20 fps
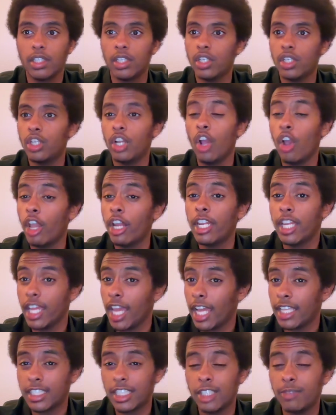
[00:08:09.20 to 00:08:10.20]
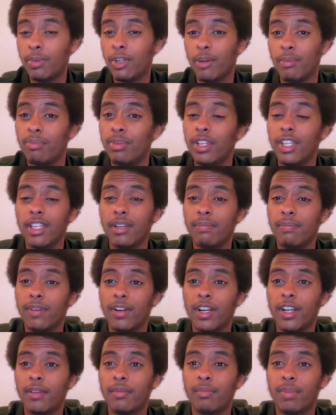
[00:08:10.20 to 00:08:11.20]
you know, and he has he's been a billion
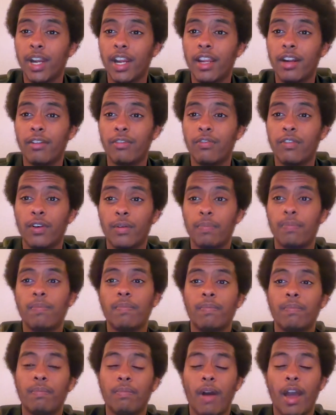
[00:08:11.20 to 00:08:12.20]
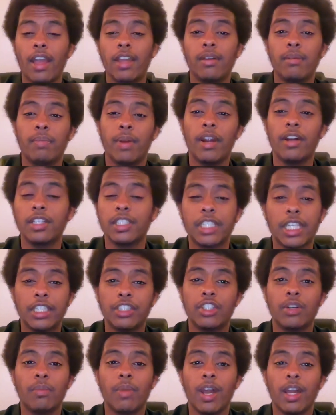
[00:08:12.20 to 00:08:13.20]
billion player for Paris Saint
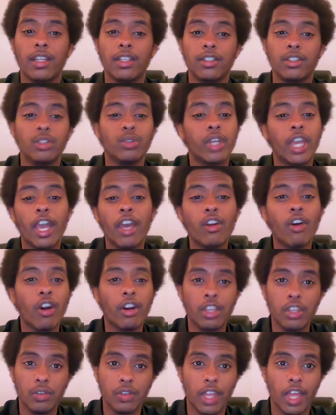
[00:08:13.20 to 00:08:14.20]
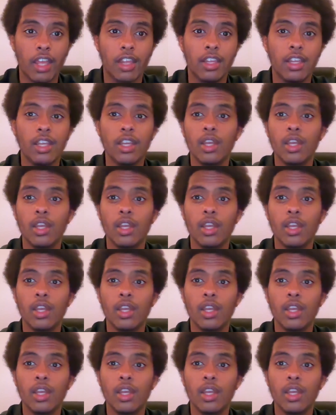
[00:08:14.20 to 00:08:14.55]
Germain. You can't argue that.